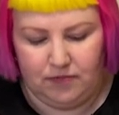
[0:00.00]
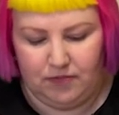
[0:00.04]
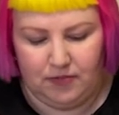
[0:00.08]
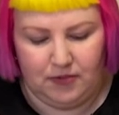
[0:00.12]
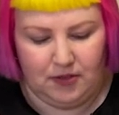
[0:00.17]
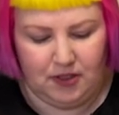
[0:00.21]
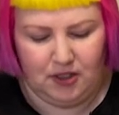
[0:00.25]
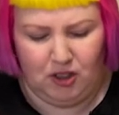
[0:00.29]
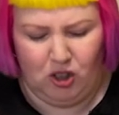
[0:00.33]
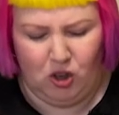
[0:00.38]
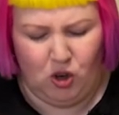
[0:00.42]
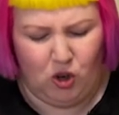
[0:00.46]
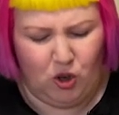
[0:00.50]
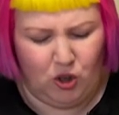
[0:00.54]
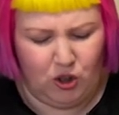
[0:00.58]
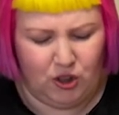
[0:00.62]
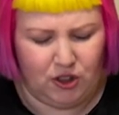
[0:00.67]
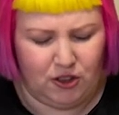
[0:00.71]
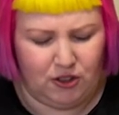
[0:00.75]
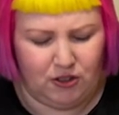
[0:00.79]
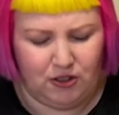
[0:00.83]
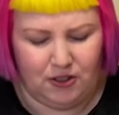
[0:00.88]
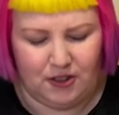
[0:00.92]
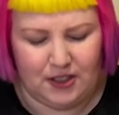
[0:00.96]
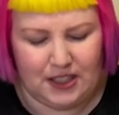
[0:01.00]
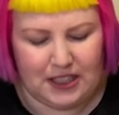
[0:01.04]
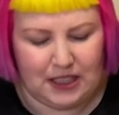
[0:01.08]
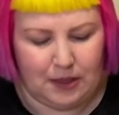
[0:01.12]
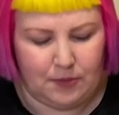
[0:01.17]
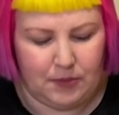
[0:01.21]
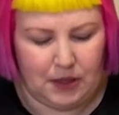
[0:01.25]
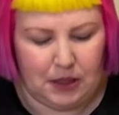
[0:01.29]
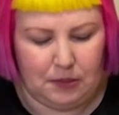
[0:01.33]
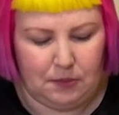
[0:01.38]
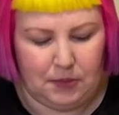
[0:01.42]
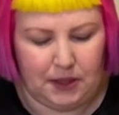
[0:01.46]
corner or
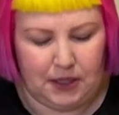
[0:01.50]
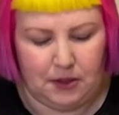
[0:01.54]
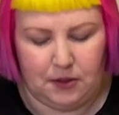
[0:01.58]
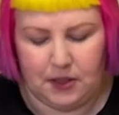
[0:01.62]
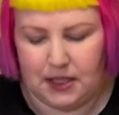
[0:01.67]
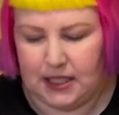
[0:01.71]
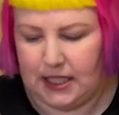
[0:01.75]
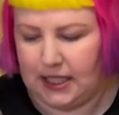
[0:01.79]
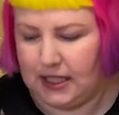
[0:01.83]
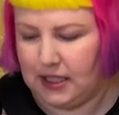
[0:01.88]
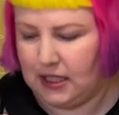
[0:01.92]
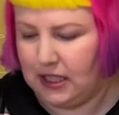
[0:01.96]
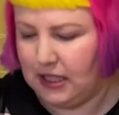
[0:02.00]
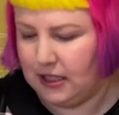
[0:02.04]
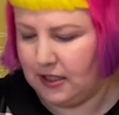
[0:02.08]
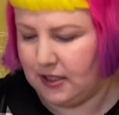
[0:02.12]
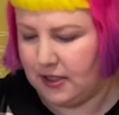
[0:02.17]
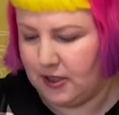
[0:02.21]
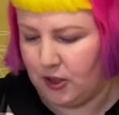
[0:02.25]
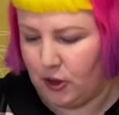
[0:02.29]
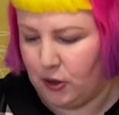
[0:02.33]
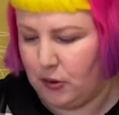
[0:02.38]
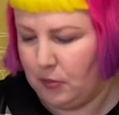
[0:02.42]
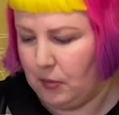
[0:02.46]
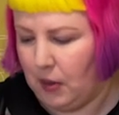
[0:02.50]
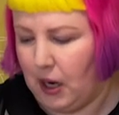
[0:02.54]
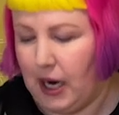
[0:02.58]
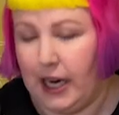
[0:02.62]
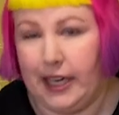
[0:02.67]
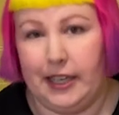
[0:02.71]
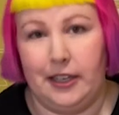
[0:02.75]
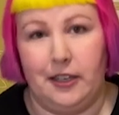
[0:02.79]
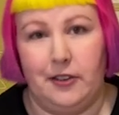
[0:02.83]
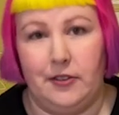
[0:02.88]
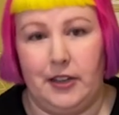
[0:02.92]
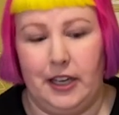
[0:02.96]
something, but it was like so
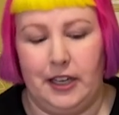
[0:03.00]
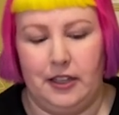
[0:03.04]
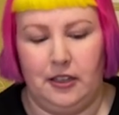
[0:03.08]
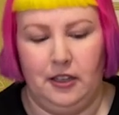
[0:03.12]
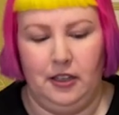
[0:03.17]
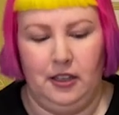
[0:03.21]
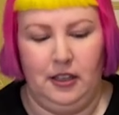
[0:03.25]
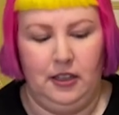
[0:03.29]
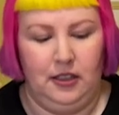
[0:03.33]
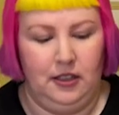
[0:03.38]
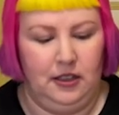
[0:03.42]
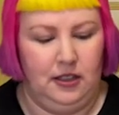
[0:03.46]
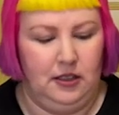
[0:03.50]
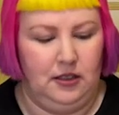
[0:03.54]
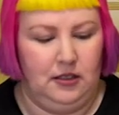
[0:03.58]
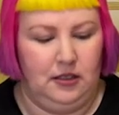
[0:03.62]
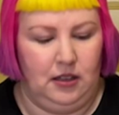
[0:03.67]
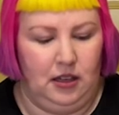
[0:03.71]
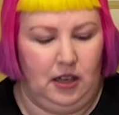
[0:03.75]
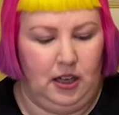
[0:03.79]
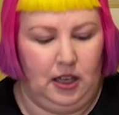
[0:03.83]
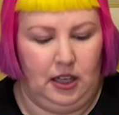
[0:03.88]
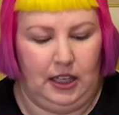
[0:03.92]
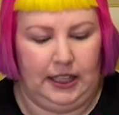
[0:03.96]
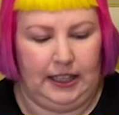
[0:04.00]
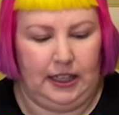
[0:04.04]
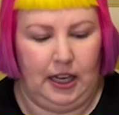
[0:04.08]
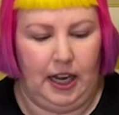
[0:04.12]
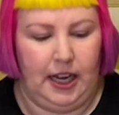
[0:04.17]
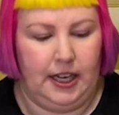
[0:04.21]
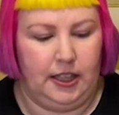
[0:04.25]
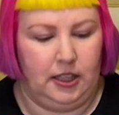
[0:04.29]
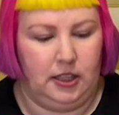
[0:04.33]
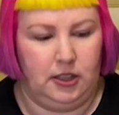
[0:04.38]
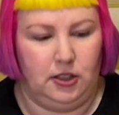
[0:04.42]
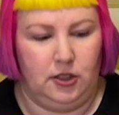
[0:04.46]
minor that like
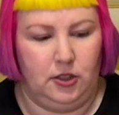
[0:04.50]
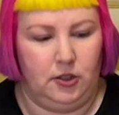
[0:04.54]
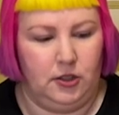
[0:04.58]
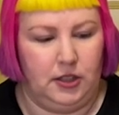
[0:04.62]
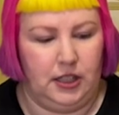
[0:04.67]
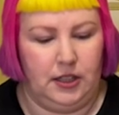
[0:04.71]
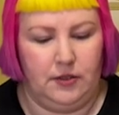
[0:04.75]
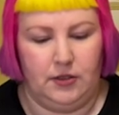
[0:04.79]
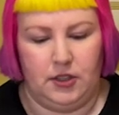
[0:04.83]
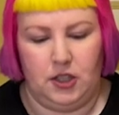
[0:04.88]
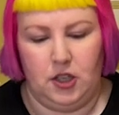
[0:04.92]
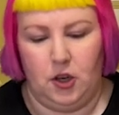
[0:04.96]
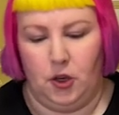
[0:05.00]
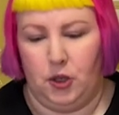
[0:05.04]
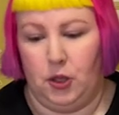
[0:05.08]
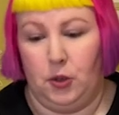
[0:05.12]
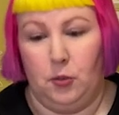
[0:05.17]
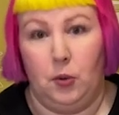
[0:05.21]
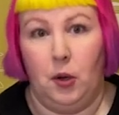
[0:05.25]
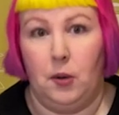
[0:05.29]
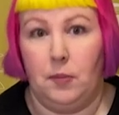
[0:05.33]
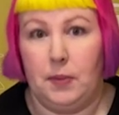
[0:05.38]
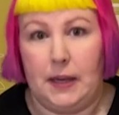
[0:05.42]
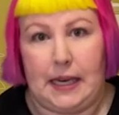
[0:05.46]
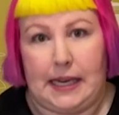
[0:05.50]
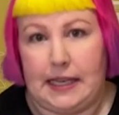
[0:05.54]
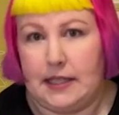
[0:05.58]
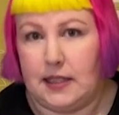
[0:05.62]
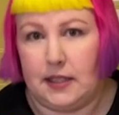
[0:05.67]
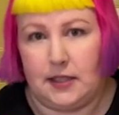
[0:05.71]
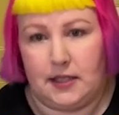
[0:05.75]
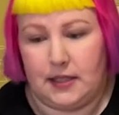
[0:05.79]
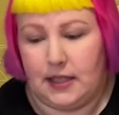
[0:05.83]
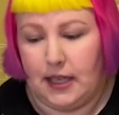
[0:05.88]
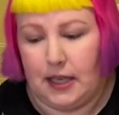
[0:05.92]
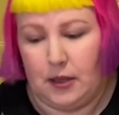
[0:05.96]
I couldn't even tell you what
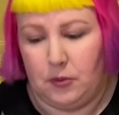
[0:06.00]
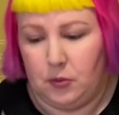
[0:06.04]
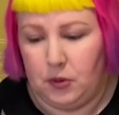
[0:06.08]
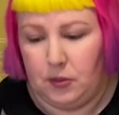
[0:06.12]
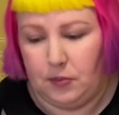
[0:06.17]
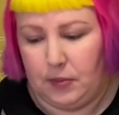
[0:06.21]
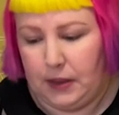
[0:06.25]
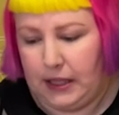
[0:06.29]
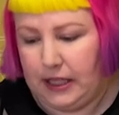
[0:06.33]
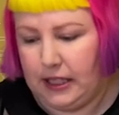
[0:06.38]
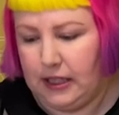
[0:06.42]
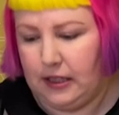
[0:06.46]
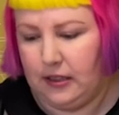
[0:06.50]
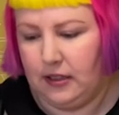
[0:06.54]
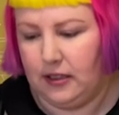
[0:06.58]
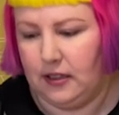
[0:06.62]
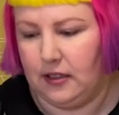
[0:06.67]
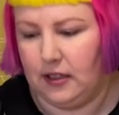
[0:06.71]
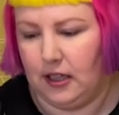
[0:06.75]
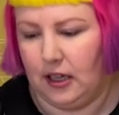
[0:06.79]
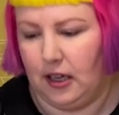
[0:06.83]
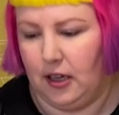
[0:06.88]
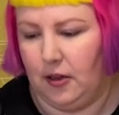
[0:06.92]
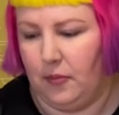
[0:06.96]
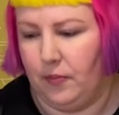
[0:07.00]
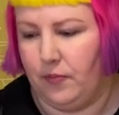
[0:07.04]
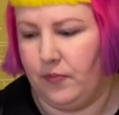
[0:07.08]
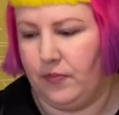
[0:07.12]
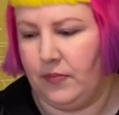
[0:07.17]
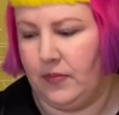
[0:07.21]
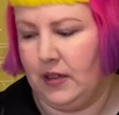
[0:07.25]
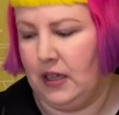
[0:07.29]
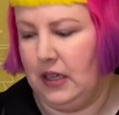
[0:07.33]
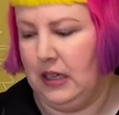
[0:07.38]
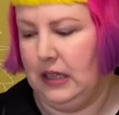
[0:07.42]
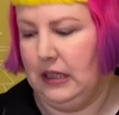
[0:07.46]
pieces they would be. But
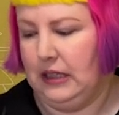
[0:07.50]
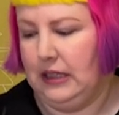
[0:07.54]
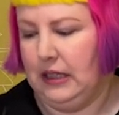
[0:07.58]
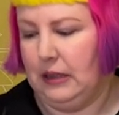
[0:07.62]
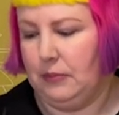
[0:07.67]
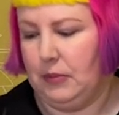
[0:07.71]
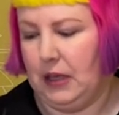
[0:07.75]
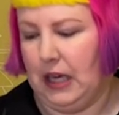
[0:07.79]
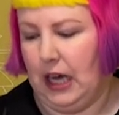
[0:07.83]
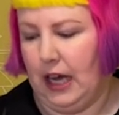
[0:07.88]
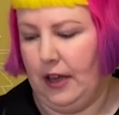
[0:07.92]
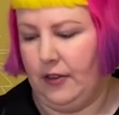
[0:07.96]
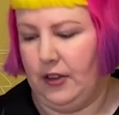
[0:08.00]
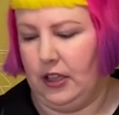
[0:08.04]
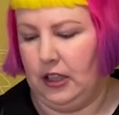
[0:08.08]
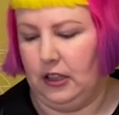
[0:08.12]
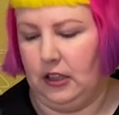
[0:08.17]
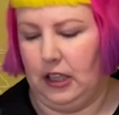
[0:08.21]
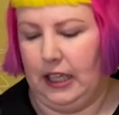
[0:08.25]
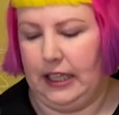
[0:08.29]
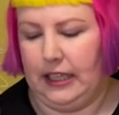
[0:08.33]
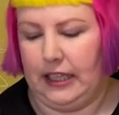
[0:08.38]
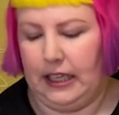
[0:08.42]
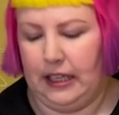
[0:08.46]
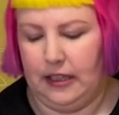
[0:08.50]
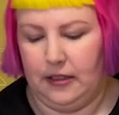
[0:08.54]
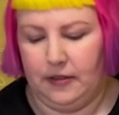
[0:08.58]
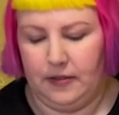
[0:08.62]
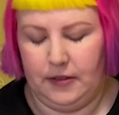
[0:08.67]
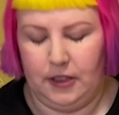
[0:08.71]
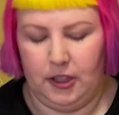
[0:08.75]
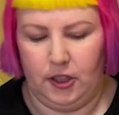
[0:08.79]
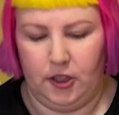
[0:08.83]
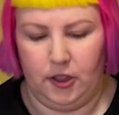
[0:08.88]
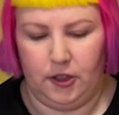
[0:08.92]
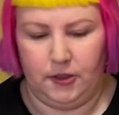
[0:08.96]
I think like,
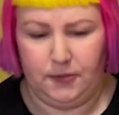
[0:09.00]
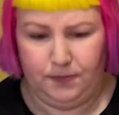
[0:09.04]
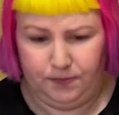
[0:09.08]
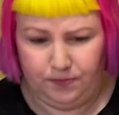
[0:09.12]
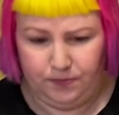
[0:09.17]
you know,